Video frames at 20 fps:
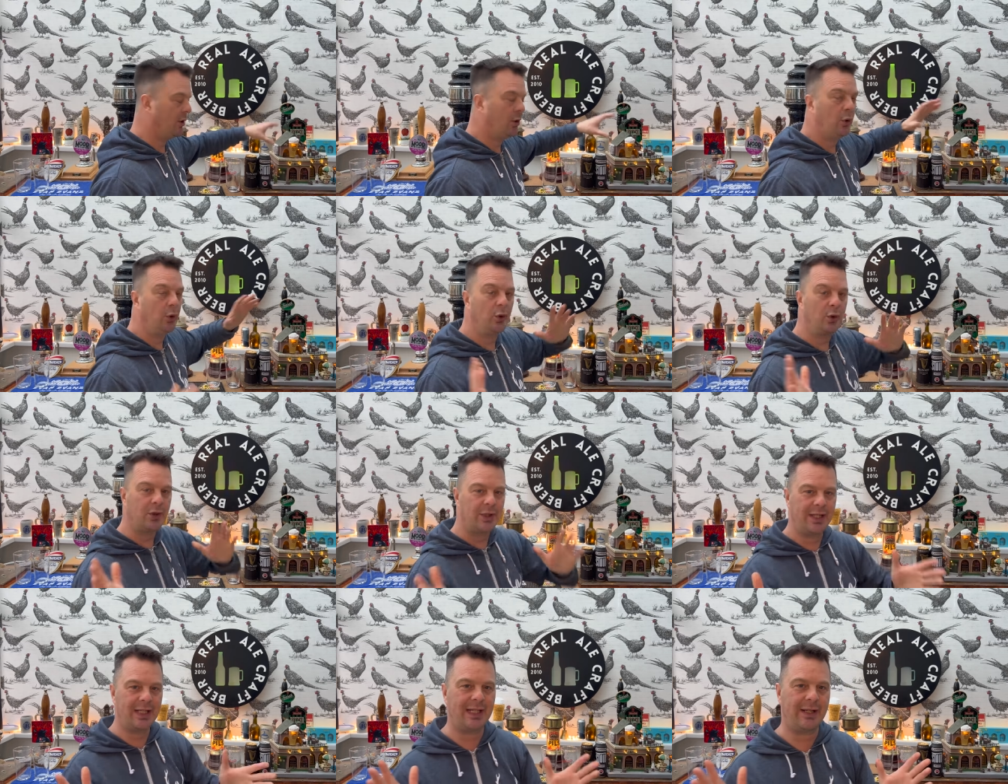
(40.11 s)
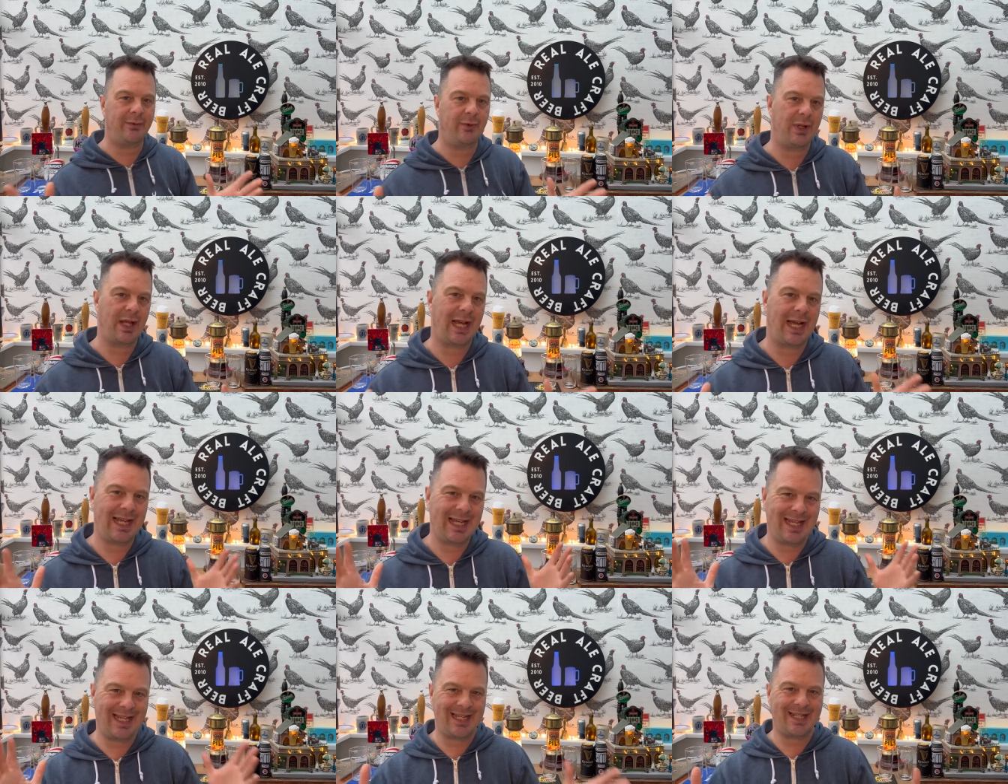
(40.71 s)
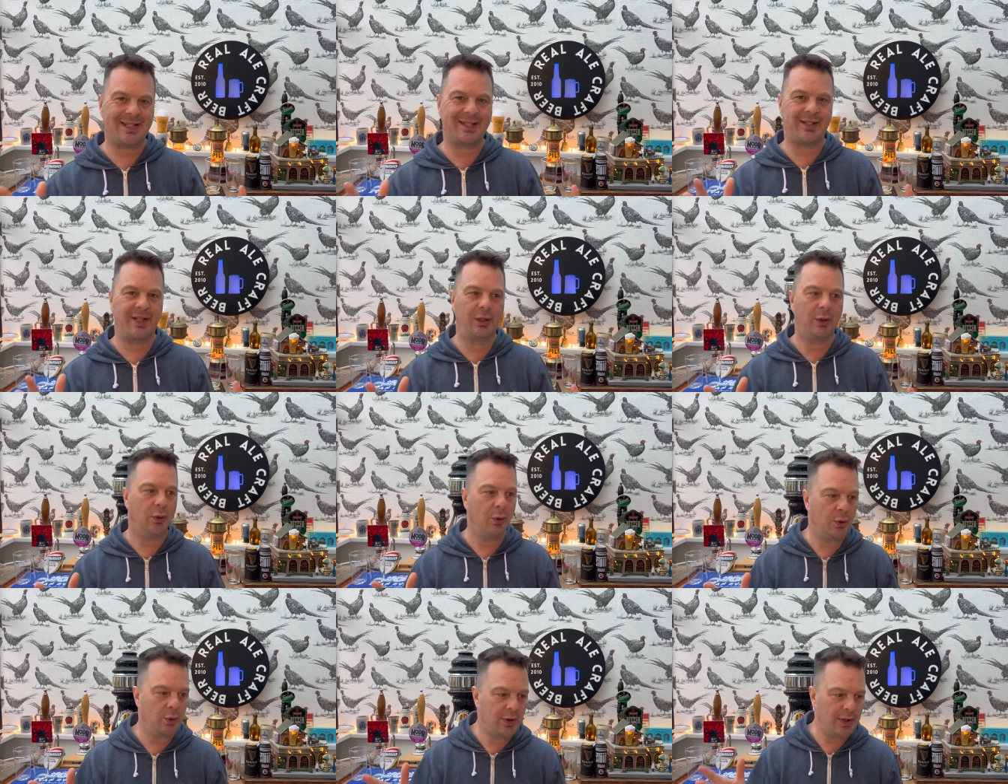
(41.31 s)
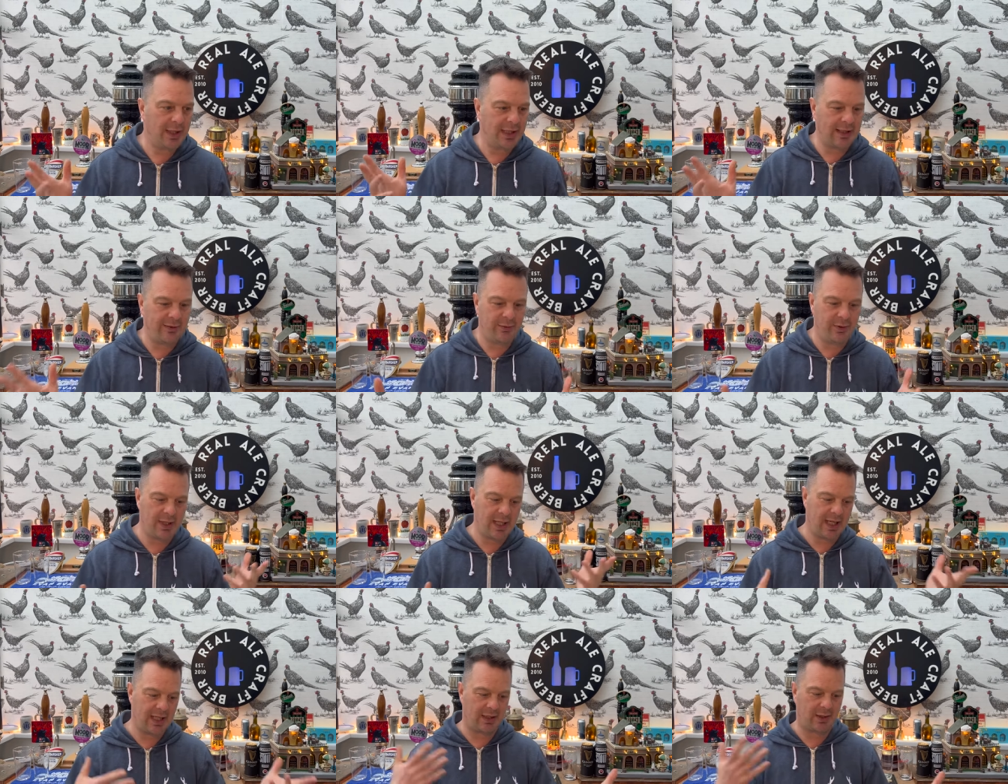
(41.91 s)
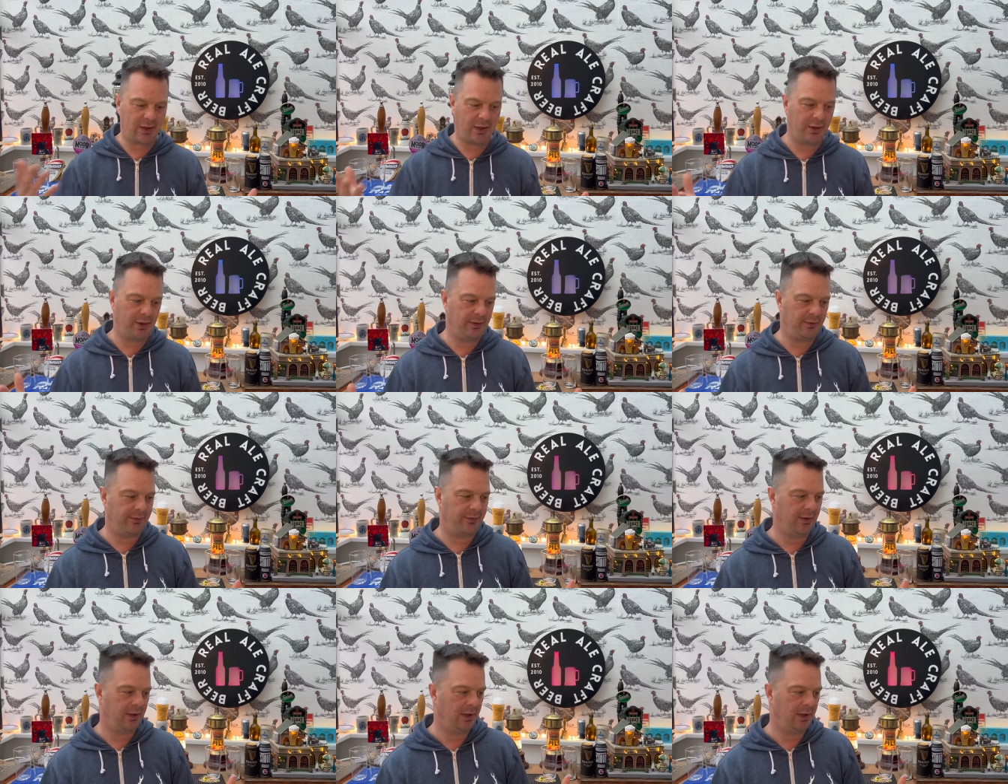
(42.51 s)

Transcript: all going to give you that hiss. They're all going to give you that kind of,